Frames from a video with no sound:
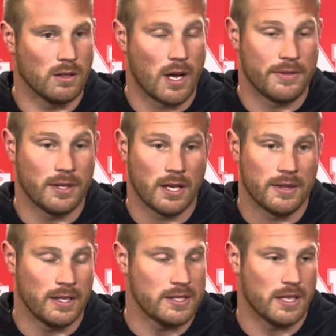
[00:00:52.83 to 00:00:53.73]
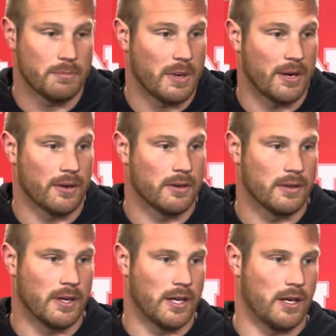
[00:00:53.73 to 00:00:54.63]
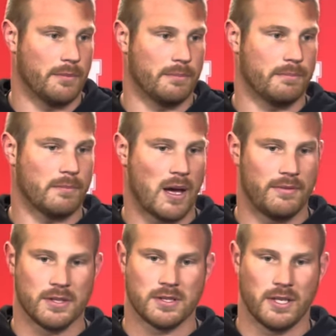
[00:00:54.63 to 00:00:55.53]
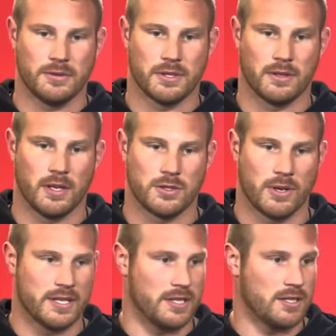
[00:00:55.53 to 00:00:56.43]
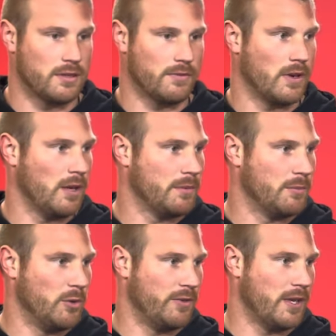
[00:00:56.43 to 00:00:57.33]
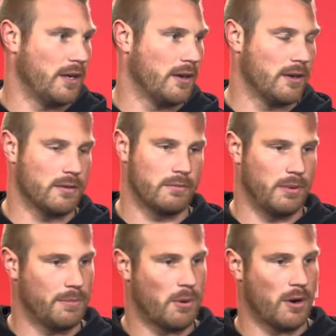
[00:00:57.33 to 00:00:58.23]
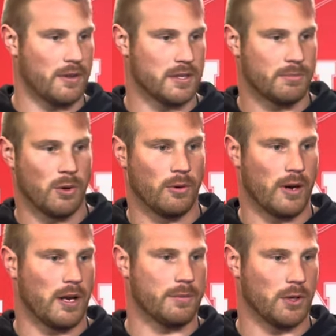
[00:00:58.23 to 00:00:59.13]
I think he's getting better. Obviously, it was a transition for him to move here, be a part of this program.